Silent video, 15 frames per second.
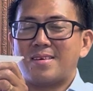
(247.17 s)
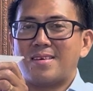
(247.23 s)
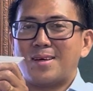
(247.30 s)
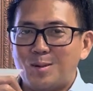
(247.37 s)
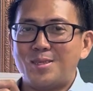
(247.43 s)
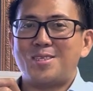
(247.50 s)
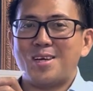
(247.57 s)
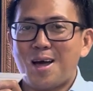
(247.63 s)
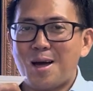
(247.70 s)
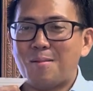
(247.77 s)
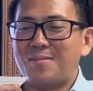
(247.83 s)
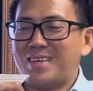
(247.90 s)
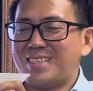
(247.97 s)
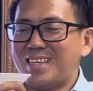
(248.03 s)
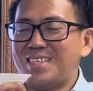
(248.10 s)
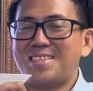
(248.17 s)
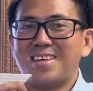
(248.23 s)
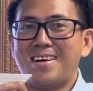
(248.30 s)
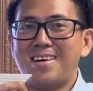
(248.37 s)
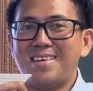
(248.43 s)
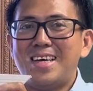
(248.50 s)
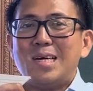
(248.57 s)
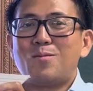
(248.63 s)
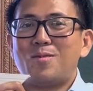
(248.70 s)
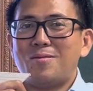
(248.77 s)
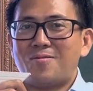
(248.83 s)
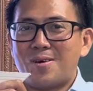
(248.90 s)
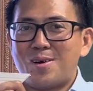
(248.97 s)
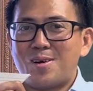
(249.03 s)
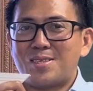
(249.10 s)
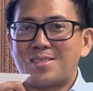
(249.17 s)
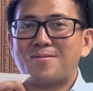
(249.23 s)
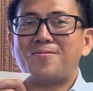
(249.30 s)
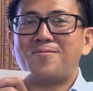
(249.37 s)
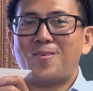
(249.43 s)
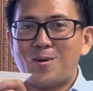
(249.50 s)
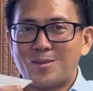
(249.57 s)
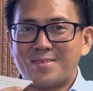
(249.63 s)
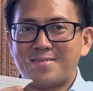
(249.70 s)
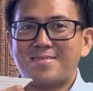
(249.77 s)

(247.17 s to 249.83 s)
Good job. This is the reverse fault.